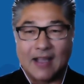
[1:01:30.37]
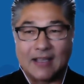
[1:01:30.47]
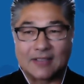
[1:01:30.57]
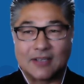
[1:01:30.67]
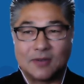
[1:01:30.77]

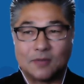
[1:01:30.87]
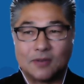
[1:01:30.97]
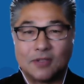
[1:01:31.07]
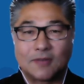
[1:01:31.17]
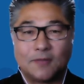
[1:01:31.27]
So
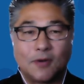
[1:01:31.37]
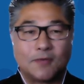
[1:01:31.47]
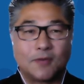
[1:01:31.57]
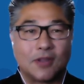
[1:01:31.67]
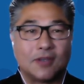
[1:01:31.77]
look forward
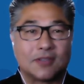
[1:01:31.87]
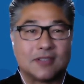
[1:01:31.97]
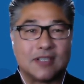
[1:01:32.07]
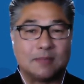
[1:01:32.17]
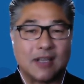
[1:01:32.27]
for those
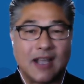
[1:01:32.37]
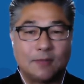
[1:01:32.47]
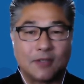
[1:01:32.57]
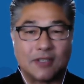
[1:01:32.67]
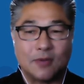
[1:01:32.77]
deep dive
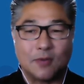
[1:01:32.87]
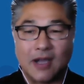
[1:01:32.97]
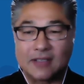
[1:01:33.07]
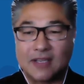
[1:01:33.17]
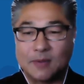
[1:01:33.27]
with
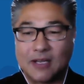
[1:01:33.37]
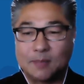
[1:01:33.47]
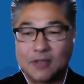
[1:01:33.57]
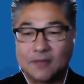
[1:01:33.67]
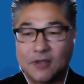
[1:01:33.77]
DUIs coming up
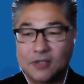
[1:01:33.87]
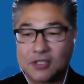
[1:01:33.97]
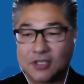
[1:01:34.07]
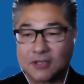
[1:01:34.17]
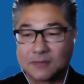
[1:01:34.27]
in the
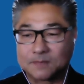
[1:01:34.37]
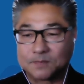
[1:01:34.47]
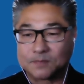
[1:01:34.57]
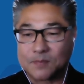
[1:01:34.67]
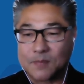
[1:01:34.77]
future.
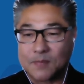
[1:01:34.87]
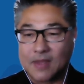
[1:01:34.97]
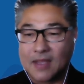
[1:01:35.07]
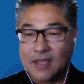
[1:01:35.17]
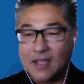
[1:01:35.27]

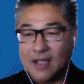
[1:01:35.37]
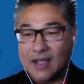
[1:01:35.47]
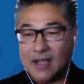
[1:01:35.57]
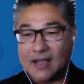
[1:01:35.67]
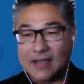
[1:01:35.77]

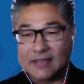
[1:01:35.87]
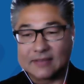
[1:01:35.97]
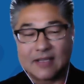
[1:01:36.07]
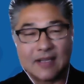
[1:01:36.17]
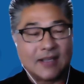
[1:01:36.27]

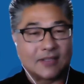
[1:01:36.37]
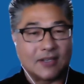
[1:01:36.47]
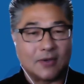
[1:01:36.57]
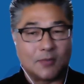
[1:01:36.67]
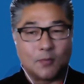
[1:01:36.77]

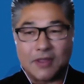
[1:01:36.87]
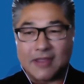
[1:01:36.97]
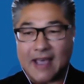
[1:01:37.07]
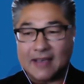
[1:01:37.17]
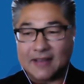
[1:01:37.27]
So with
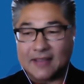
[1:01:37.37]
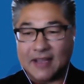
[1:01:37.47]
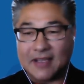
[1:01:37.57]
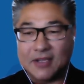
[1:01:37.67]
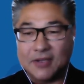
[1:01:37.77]
that,
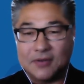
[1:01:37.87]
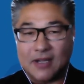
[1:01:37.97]
thank you.